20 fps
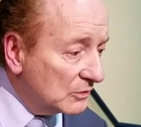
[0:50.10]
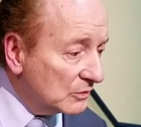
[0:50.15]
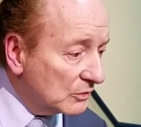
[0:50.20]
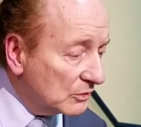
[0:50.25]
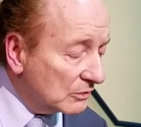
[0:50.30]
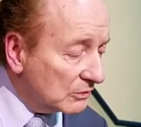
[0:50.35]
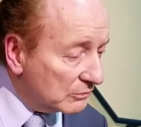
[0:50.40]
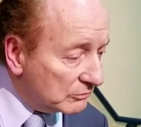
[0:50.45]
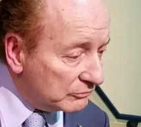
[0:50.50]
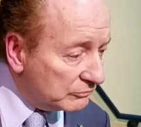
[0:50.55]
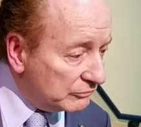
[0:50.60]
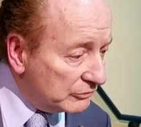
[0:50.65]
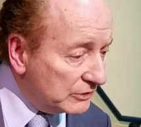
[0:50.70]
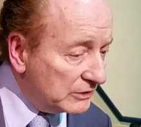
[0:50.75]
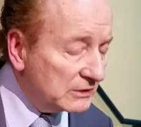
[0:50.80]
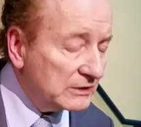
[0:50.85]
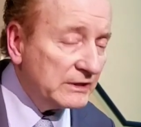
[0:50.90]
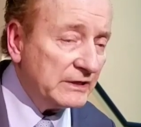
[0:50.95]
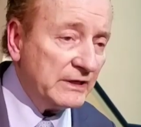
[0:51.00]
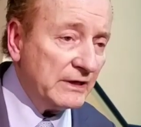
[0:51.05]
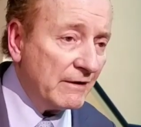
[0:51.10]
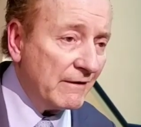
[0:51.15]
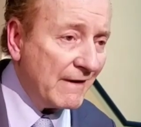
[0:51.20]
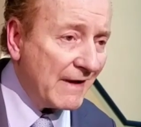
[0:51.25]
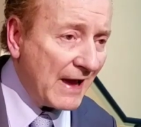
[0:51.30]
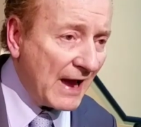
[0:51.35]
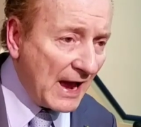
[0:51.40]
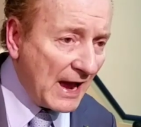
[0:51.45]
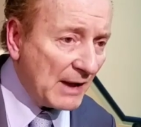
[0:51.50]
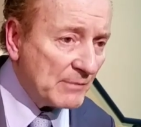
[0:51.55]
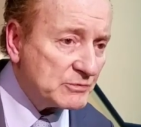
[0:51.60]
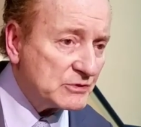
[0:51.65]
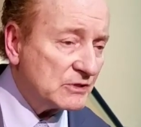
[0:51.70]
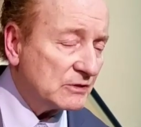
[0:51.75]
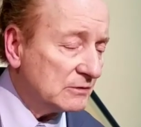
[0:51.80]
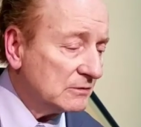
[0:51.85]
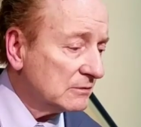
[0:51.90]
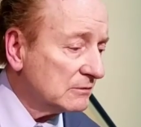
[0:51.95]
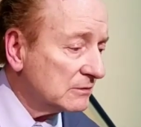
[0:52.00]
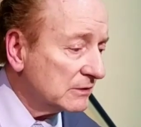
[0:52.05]
who are really
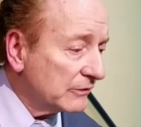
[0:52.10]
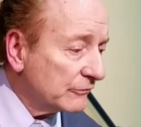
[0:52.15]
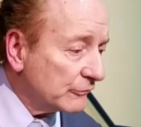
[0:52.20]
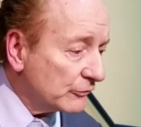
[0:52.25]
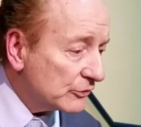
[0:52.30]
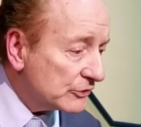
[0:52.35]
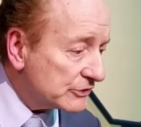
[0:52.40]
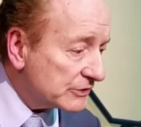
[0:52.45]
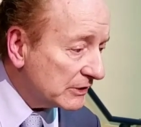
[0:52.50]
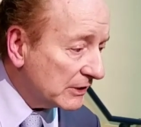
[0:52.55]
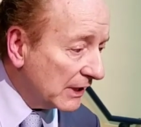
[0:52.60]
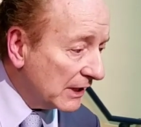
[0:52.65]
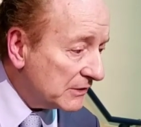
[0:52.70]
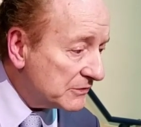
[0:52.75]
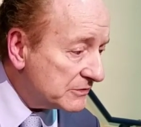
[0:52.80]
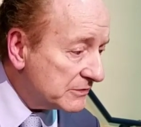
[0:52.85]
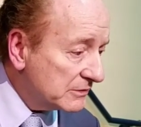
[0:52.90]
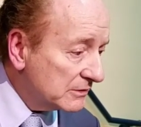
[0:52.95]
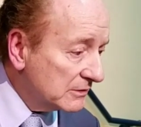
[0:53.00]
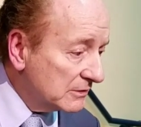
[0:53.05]
absolutely first class.